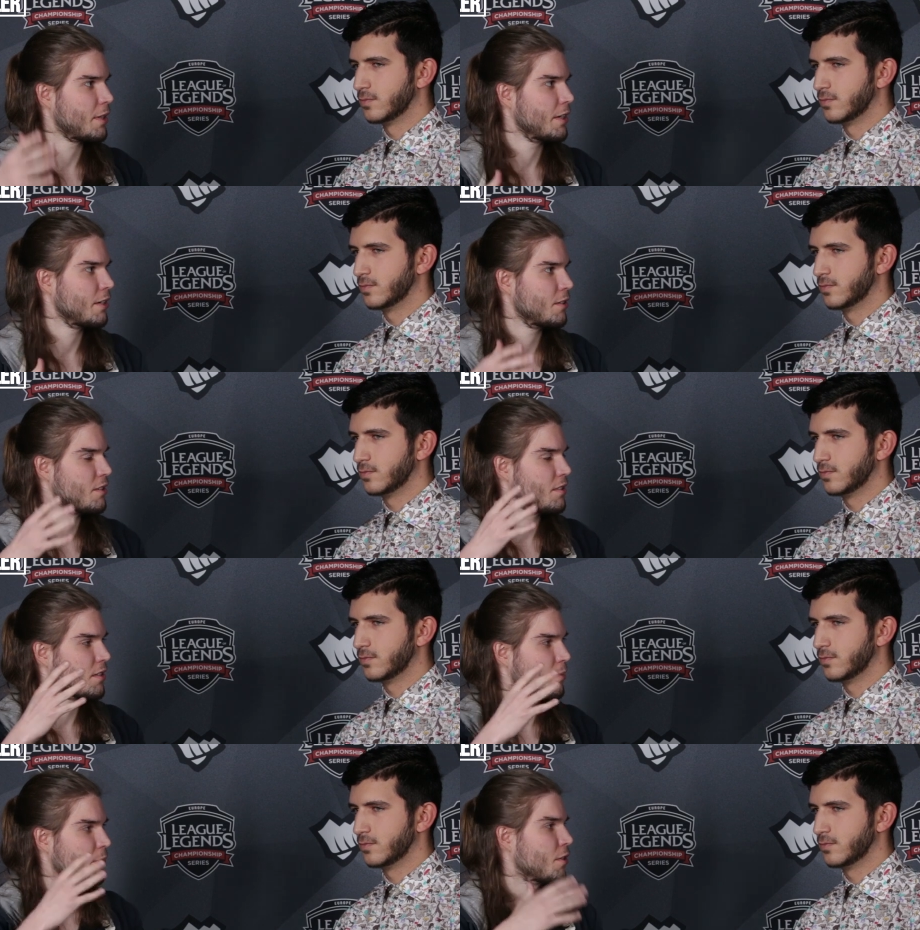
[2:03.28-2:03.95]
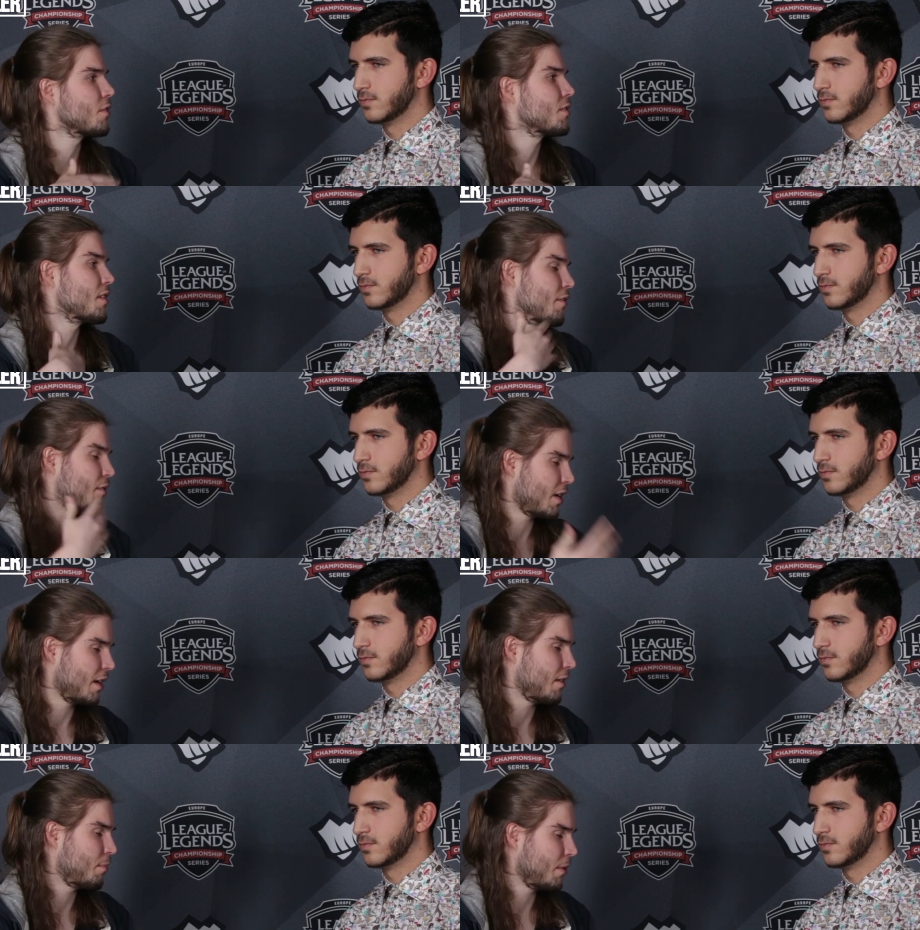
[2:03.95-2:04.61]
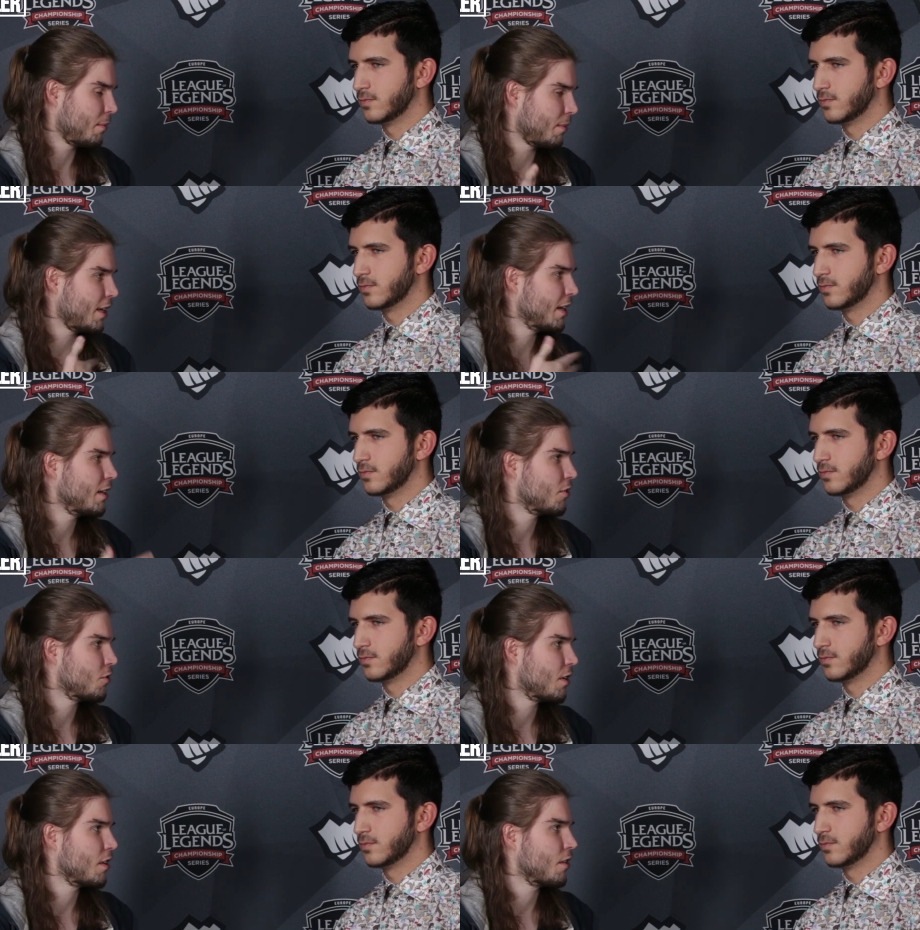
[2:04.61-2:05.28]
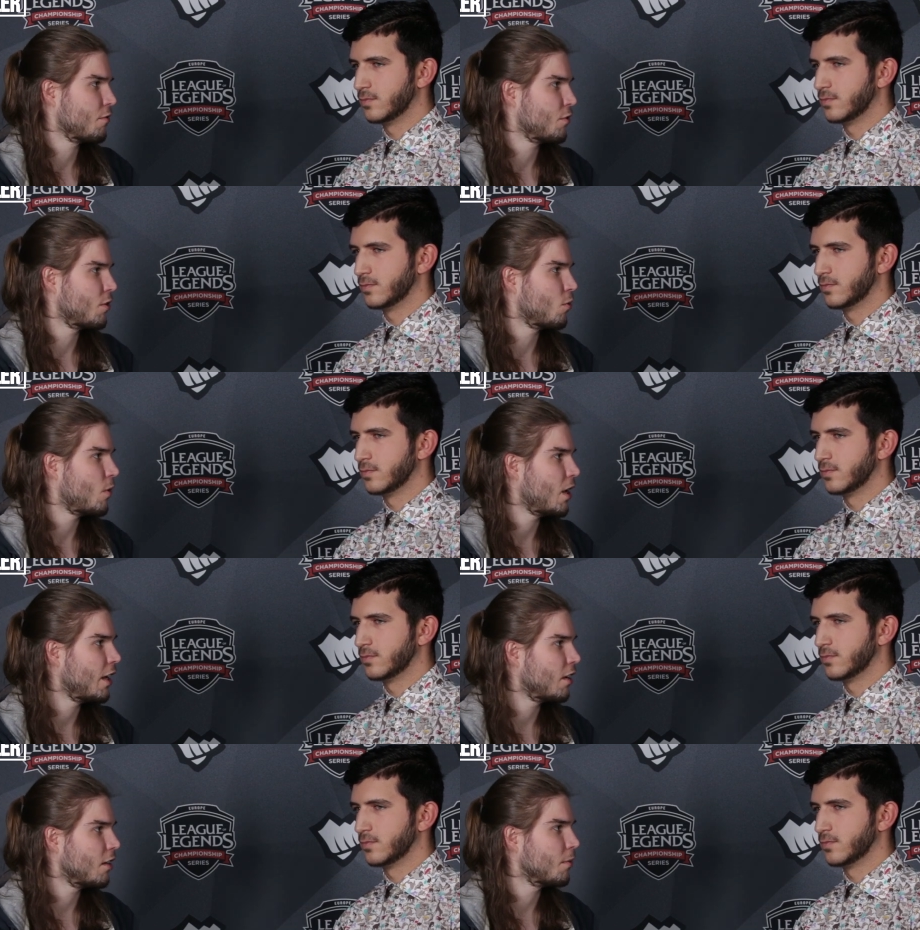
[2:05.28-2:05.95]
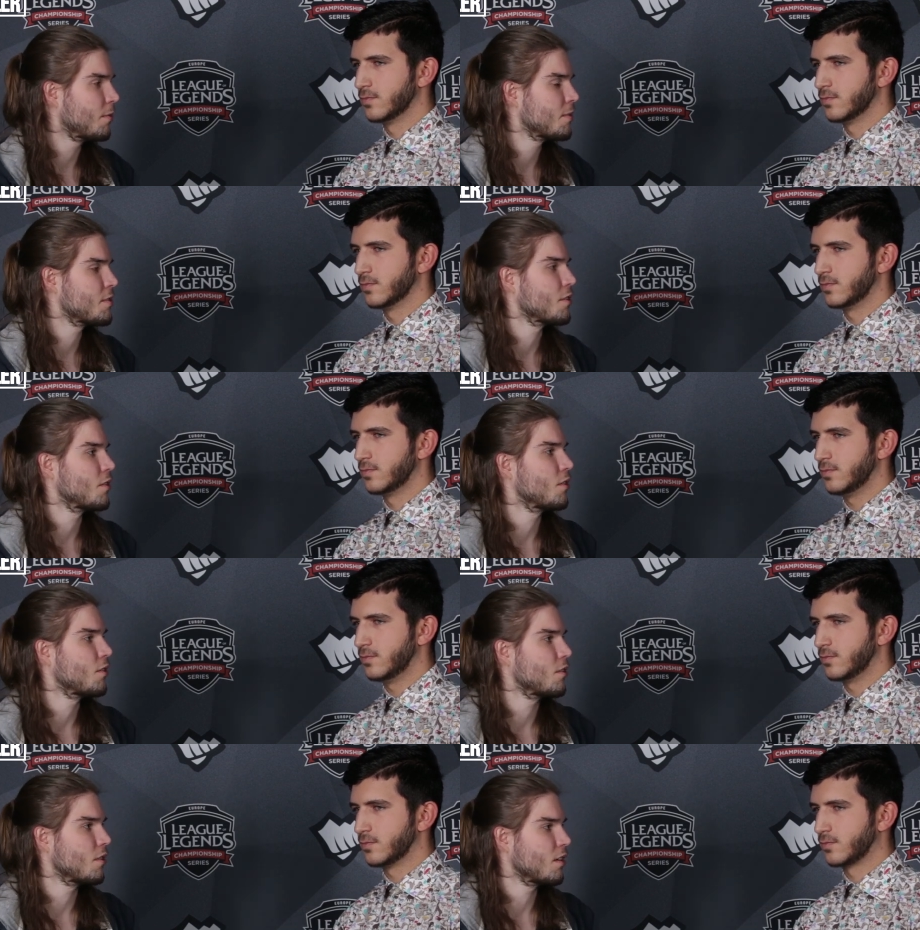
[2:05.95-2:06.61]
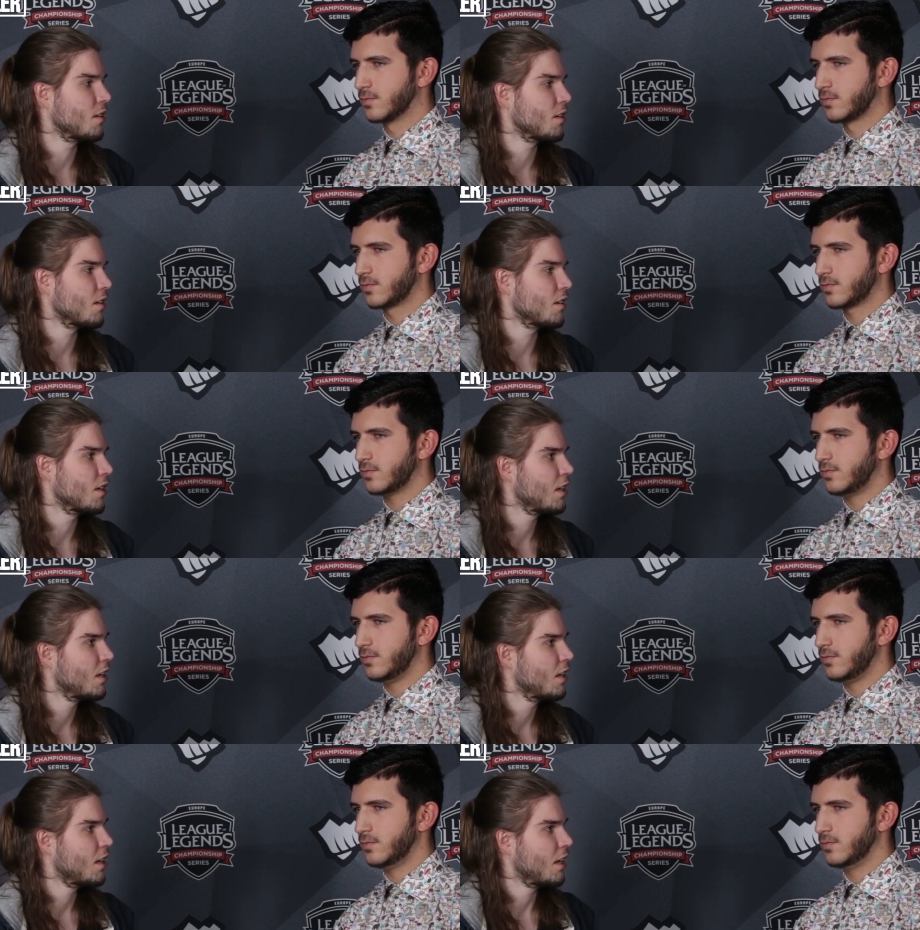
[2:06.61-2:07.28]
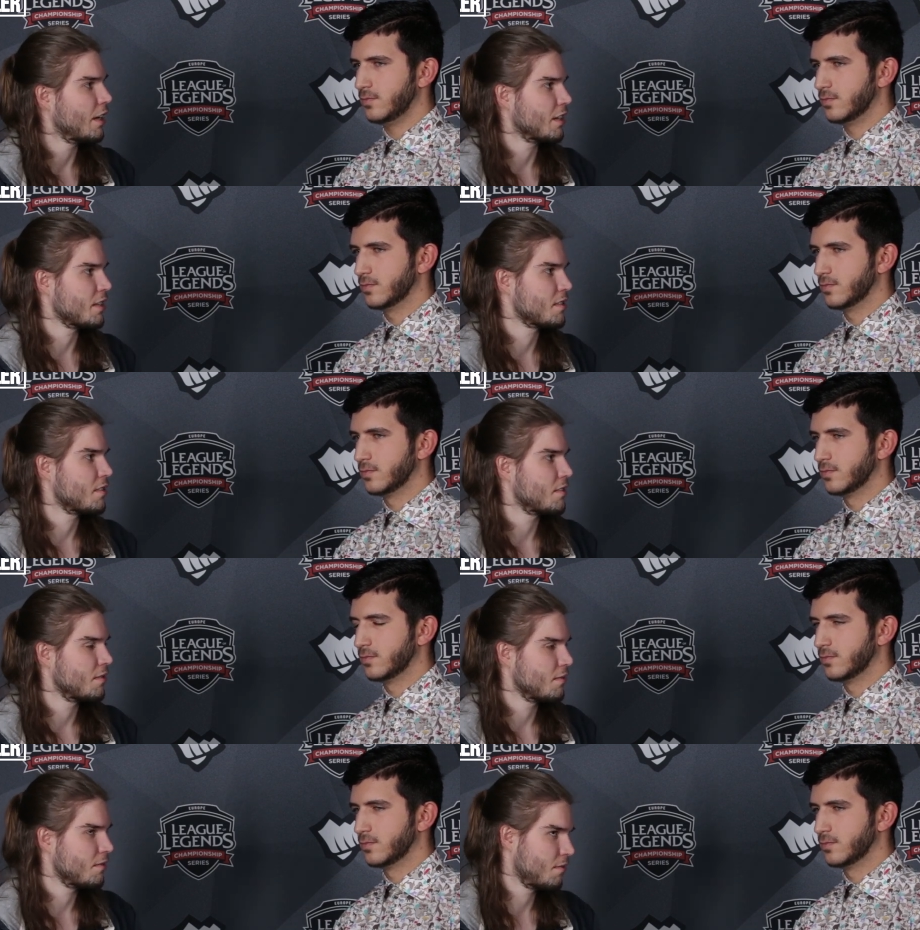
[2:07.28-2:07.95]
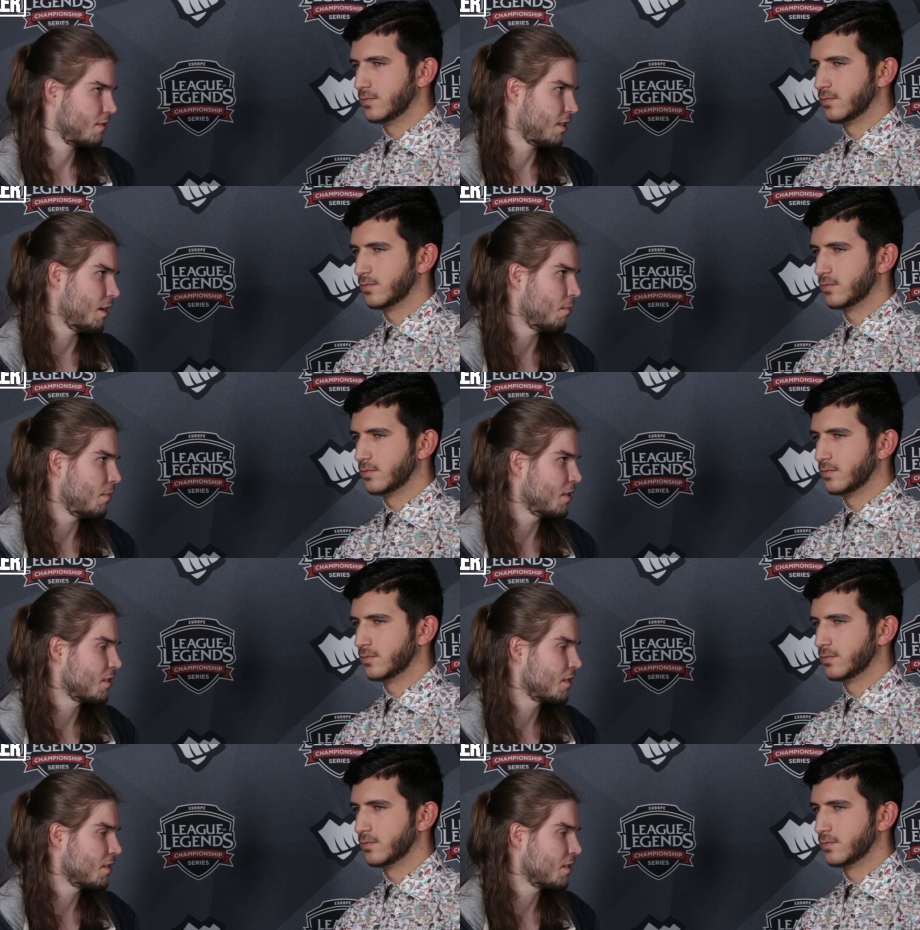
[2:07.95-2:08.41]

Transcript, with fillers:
Speaker 1: players because they had been playing together for a while? So uh, I guess that